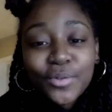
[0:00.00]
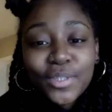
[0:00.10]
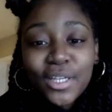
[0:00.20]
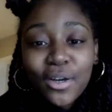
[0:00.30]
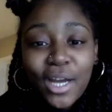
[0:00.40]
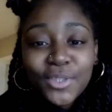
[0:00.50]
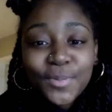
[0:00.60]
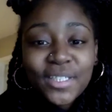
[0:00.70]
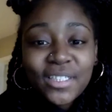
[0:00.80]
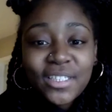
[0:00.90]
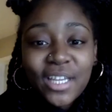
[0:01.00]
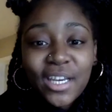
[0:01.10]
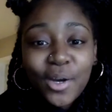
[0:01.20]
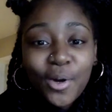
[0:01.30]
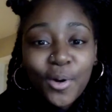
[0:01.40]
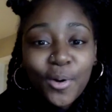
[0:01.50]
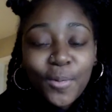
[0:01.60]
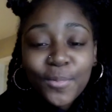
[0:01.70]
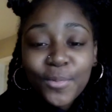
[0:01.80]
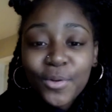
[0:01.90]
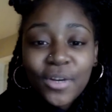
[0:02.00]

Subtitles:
So I just been staying at home.